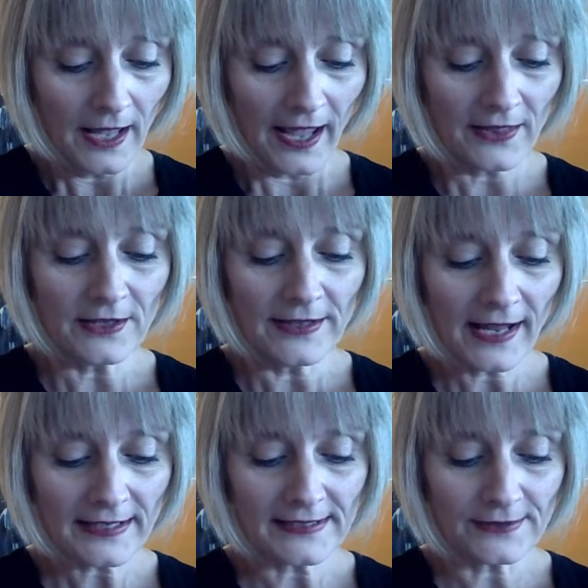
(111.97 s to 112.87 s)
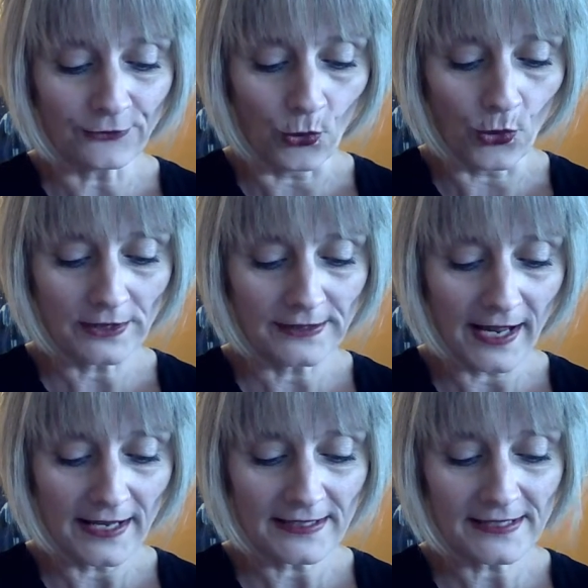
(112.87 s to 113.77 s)
And the next 4
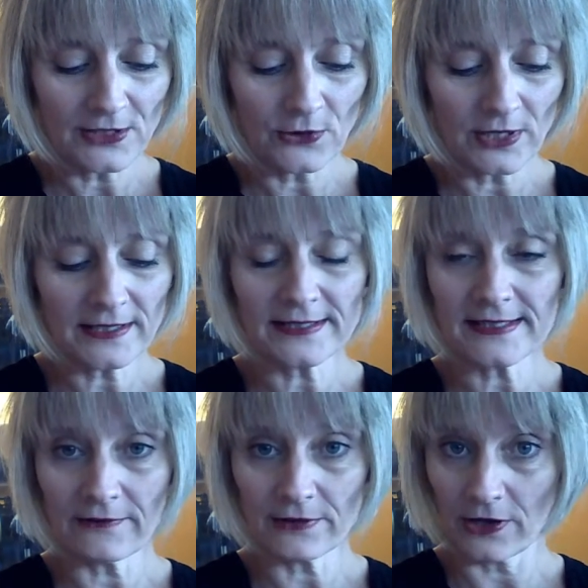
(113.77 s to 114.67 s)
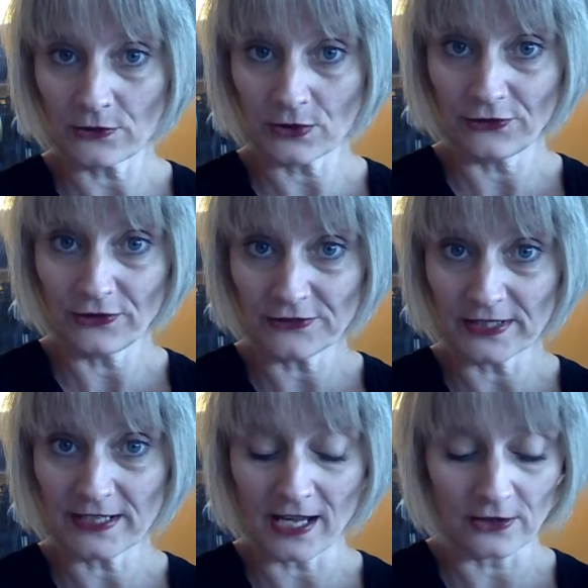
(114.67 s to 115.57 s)
days you eat 750
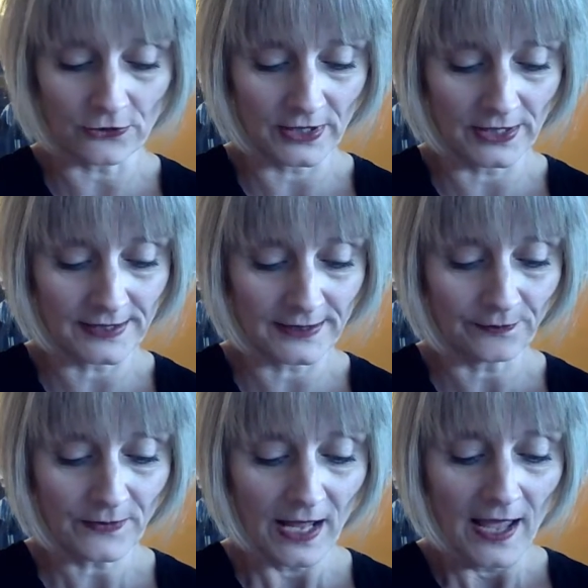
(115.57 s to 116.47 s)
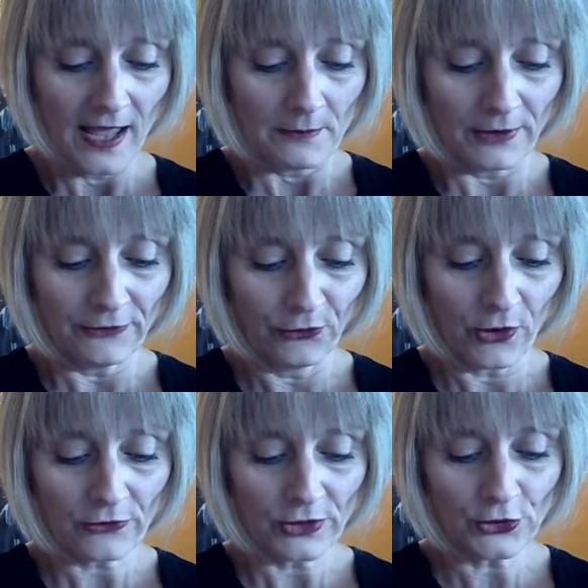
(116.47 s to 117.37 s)
calories
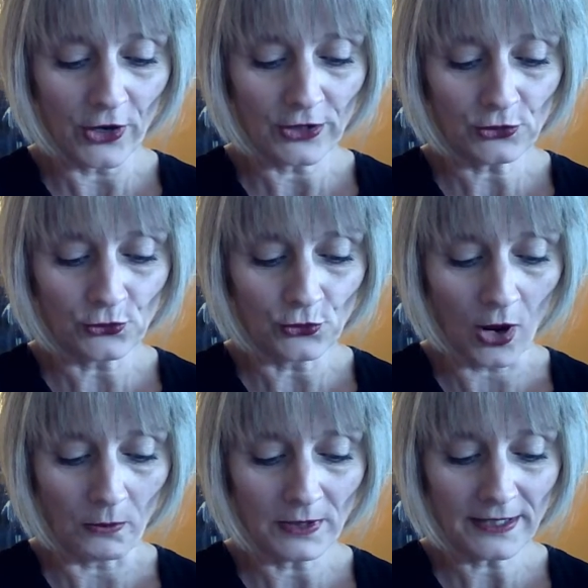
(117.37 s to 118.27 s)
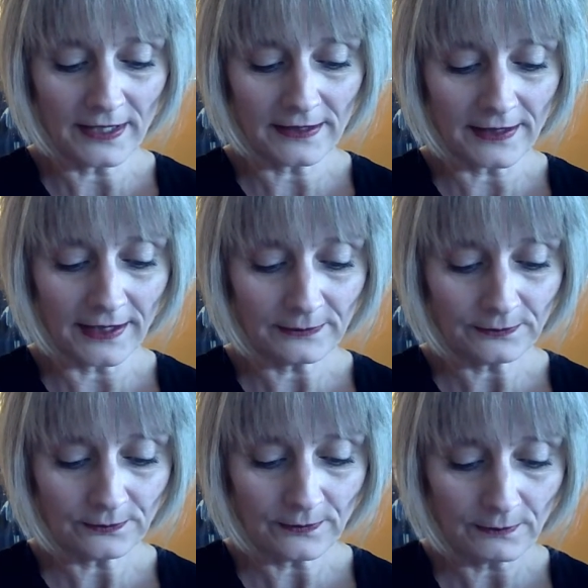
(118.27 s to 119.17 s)
before returning to normal eating,
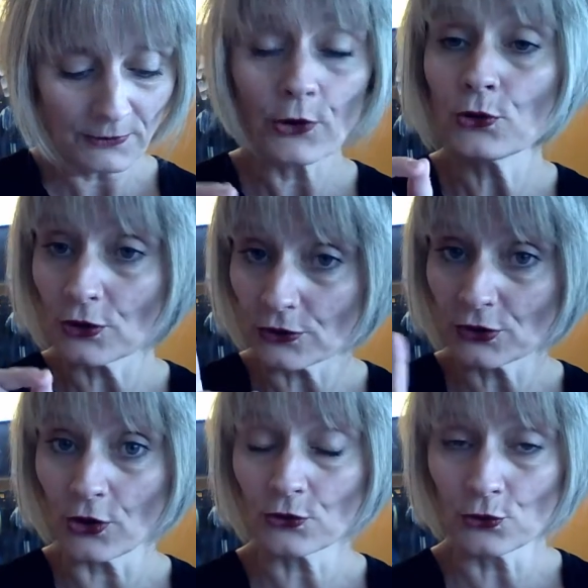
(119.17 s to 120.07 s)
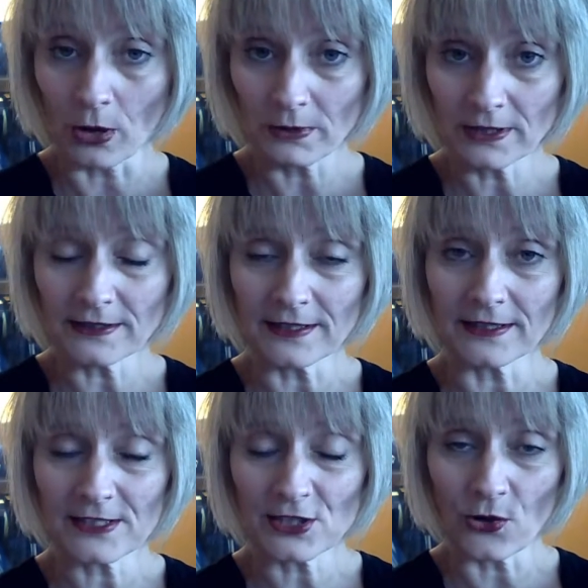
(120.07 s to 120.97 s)
before you return to normal eating.
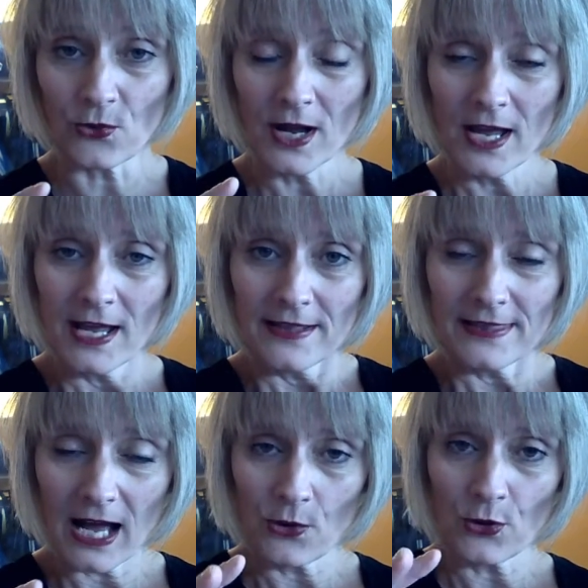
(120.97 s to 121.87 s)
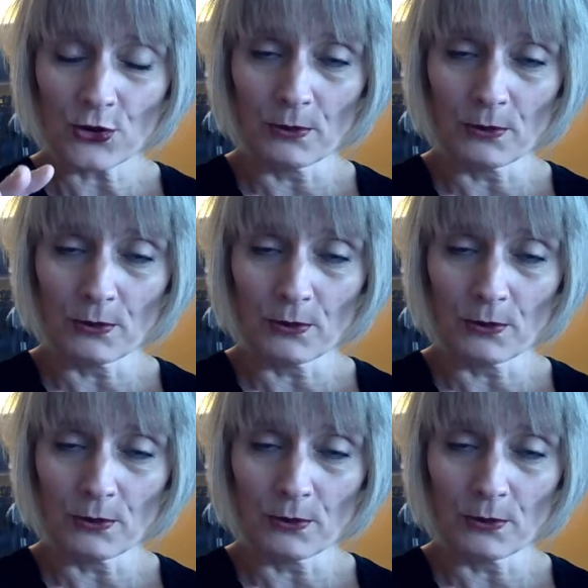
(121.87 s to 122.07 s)
So now the